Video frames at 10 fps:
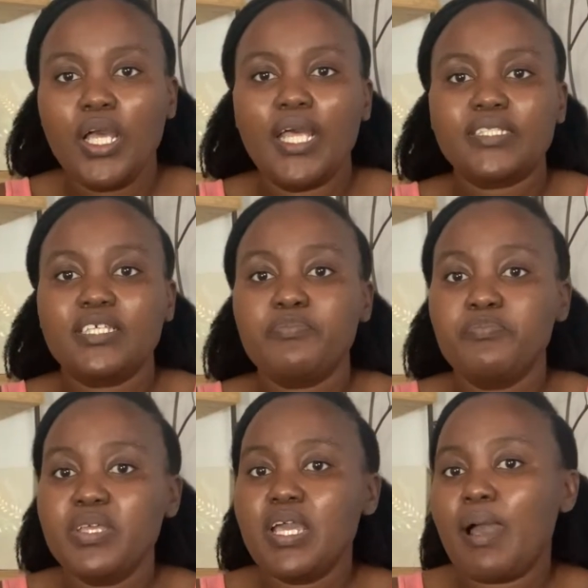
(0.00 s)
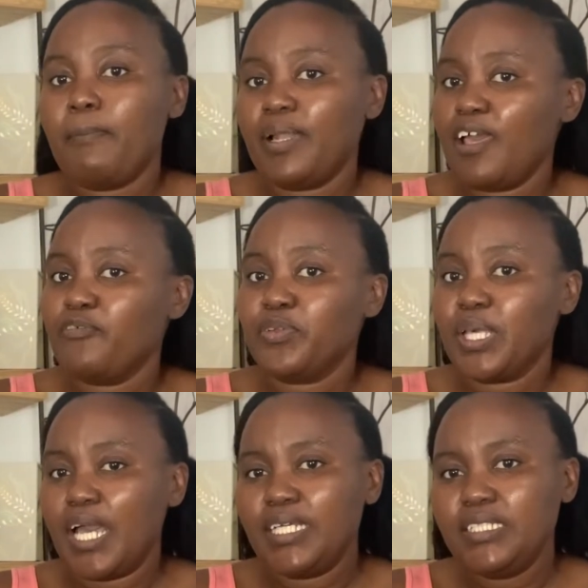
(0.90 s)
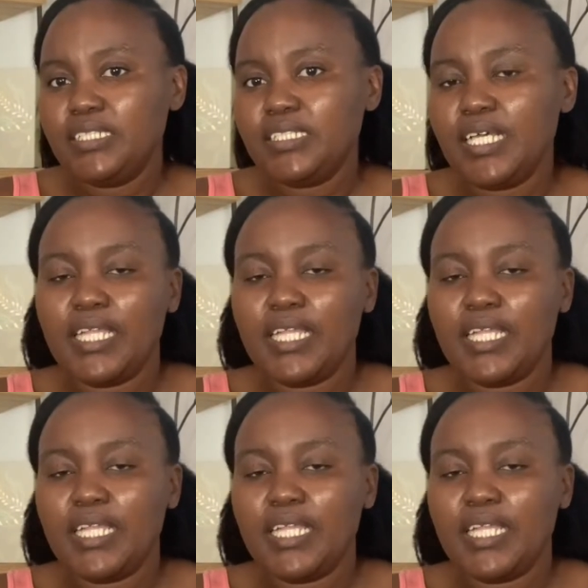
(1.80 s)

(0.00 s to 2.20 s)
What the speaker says: except me apply for the ID.